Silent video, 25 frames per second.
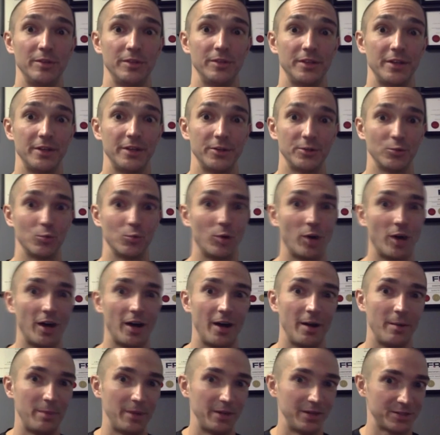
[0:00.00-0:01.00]
here's
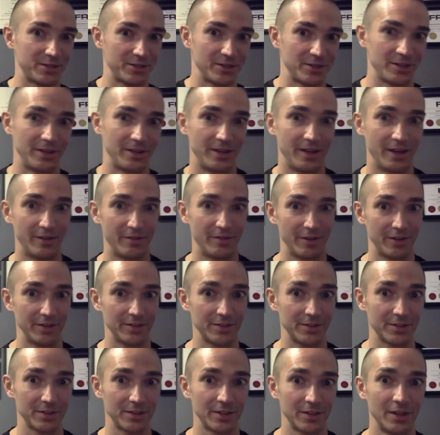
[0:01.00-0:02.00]
why, based on the
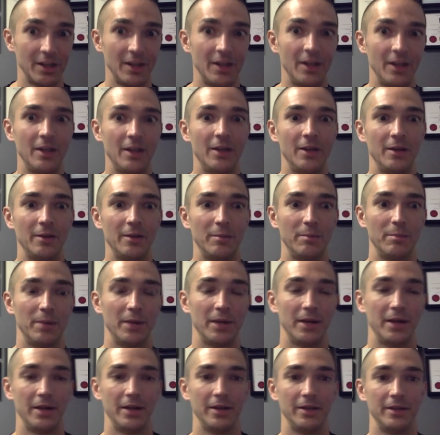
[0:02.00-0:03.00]
evidence.
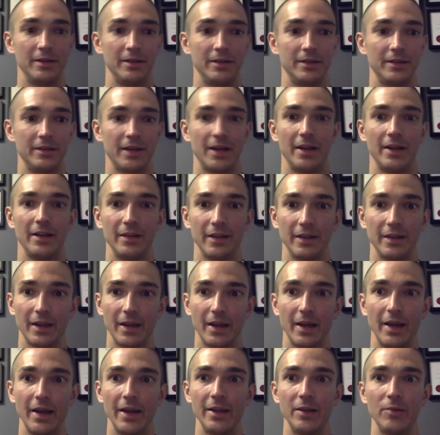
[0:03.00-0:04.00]
But that, like,
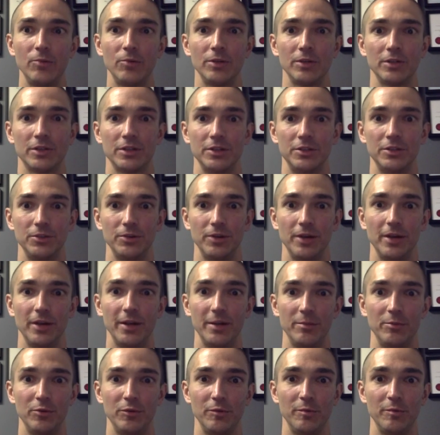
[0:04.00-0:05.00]
anyone can do
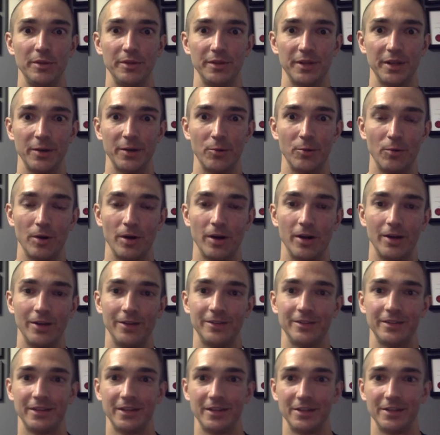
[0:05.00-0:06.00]
any movement they
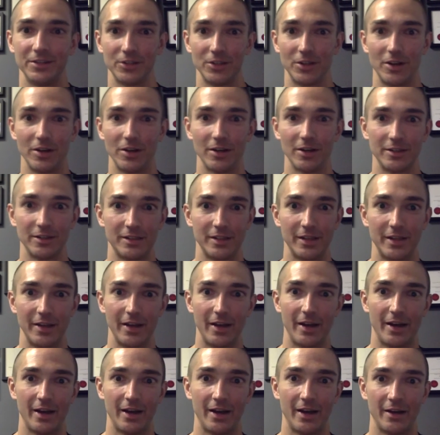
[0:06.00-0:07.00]
want as long as they
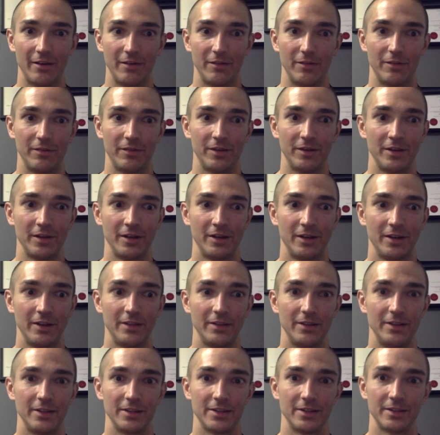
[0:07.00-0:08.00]
have
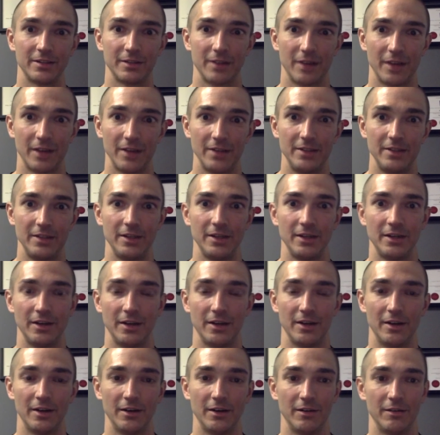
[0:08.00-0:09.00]
this idea
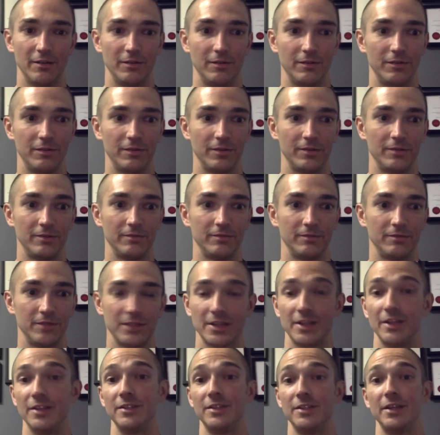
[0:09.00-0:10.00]
of this
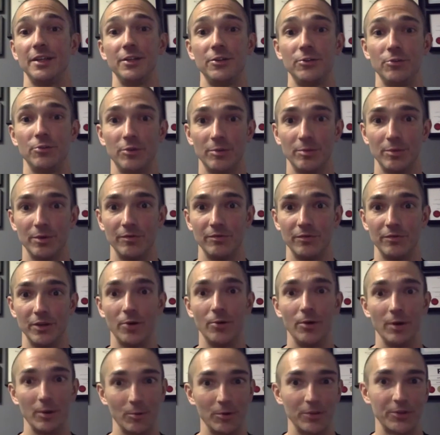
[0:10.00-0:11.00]
continuum of
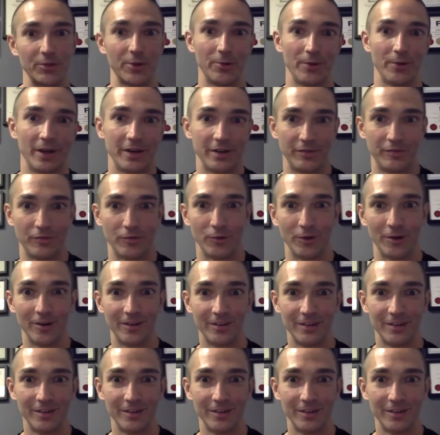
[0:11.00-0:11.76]
knowing what they're ready for,